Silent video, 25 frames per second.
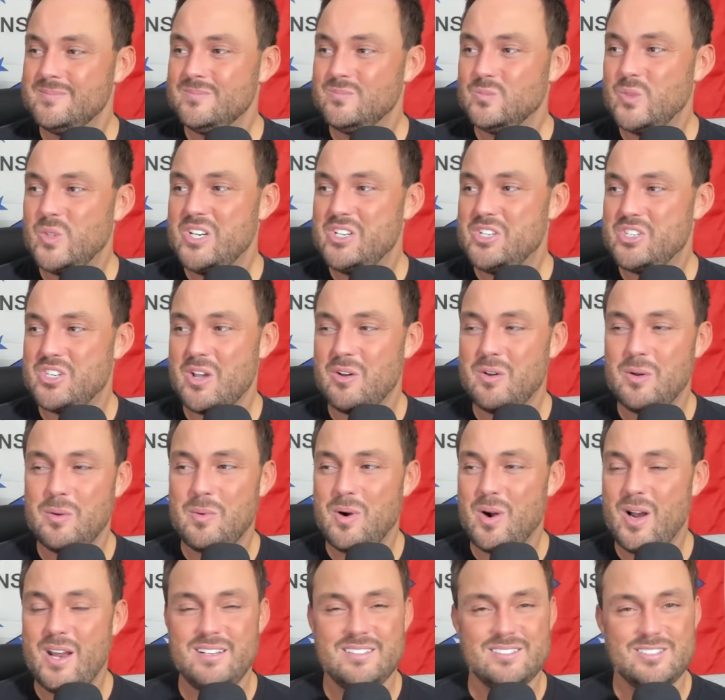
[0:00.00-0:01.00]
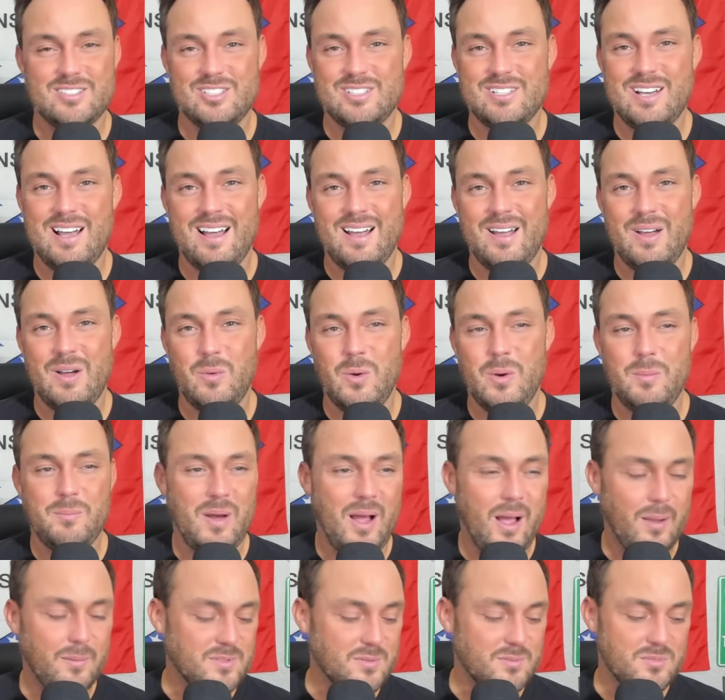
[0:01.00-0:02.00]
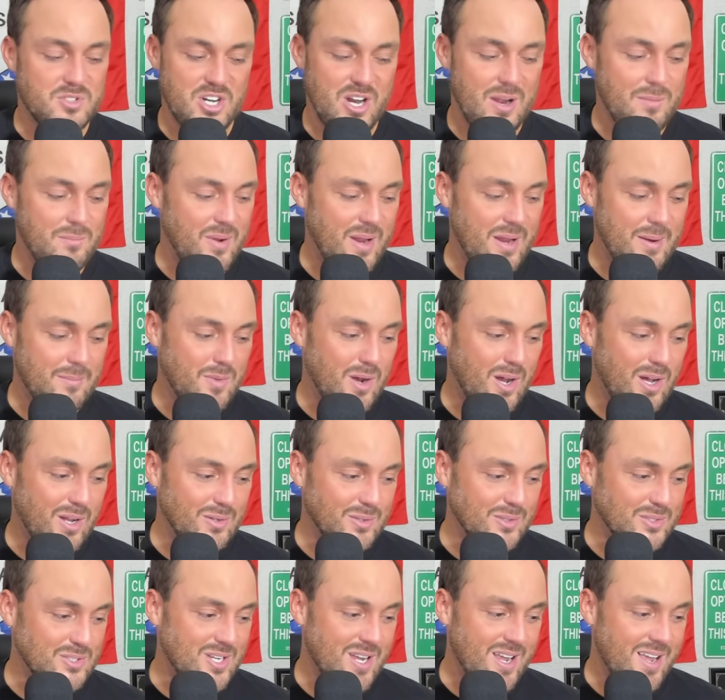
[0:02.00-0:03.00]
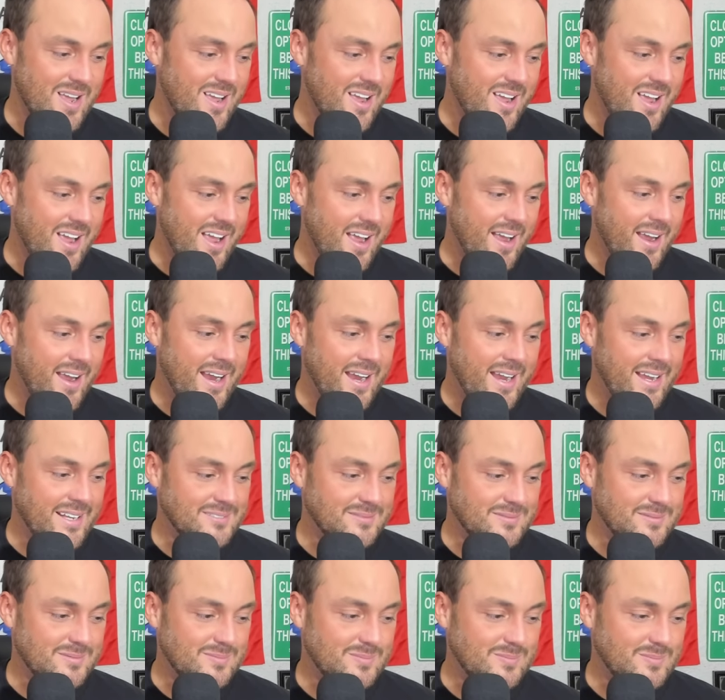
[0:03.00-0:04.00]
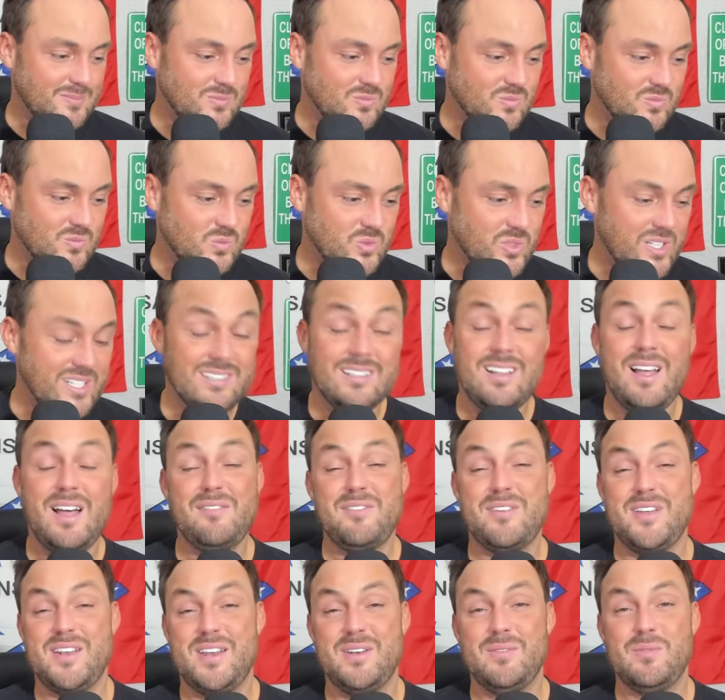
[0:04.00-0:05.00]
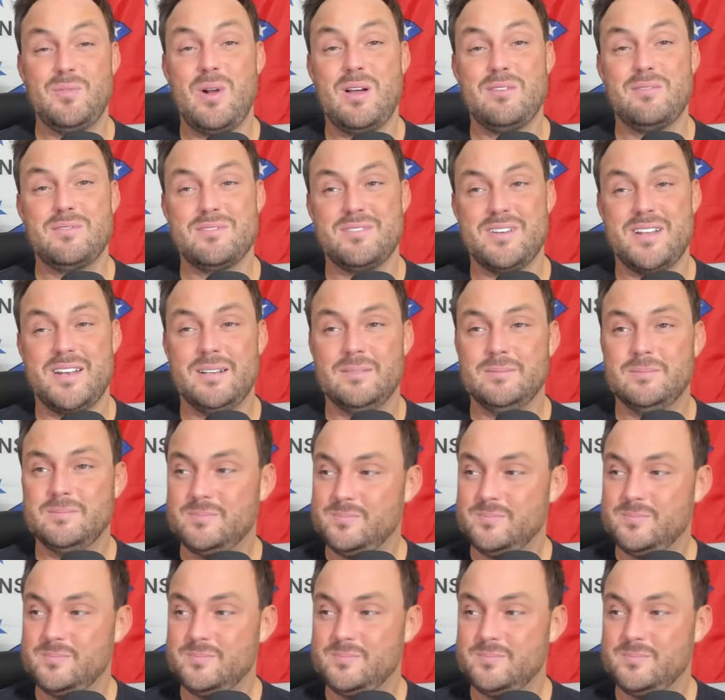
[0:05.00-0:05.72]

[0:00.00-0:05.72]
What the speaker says: We'd celebrate in style. We'd pop some champagne bottles. And we'd love it and revel in it.